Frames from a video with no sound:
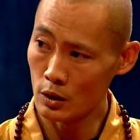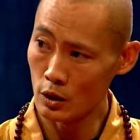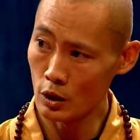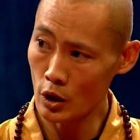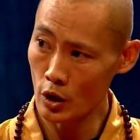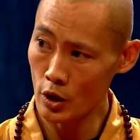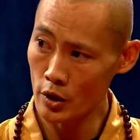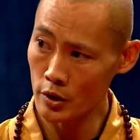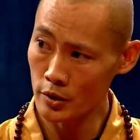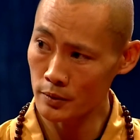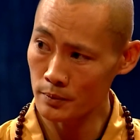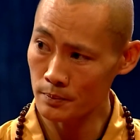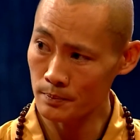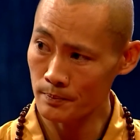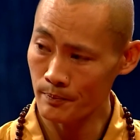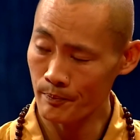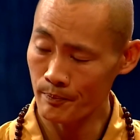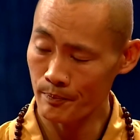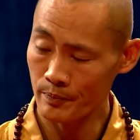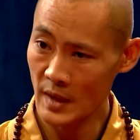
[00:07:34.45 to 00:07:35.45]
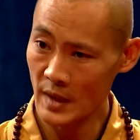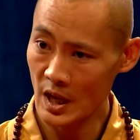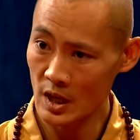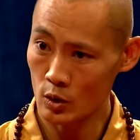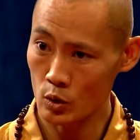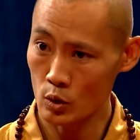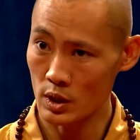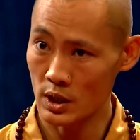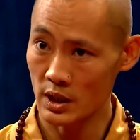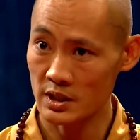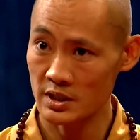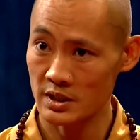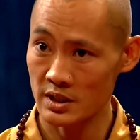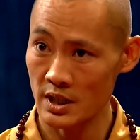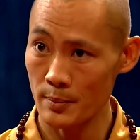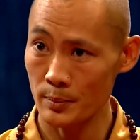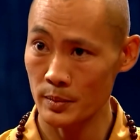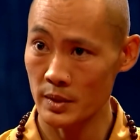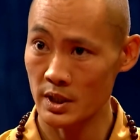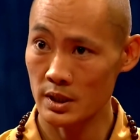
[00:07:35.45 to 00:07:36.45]
learn to
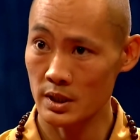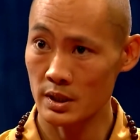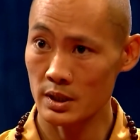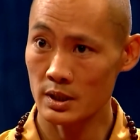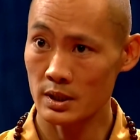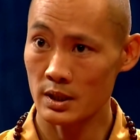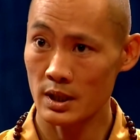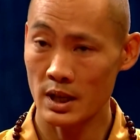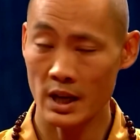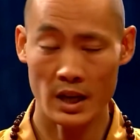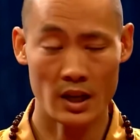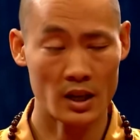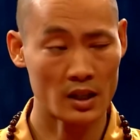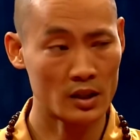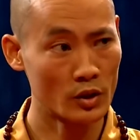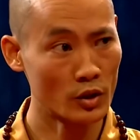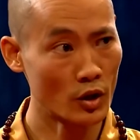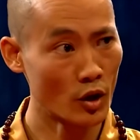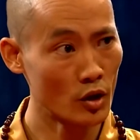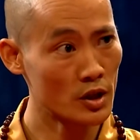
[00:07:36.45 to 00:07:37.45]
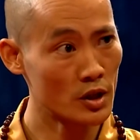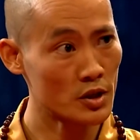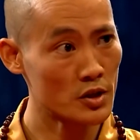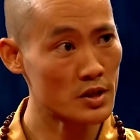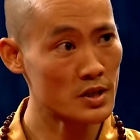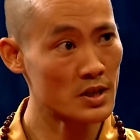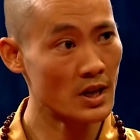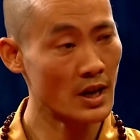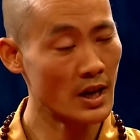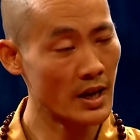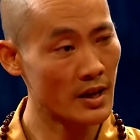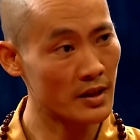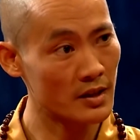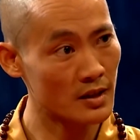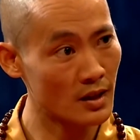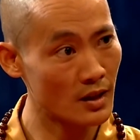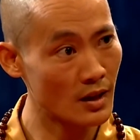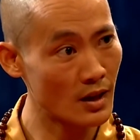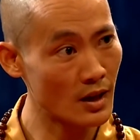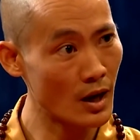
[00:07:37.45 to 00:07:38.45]
accept, acknowledge, and
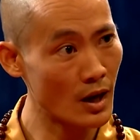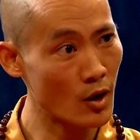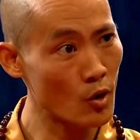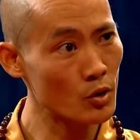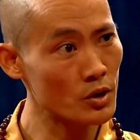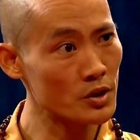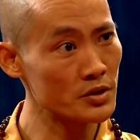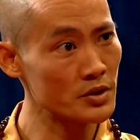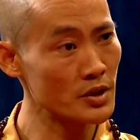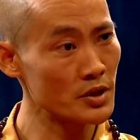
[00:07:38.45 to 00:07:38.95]
allow the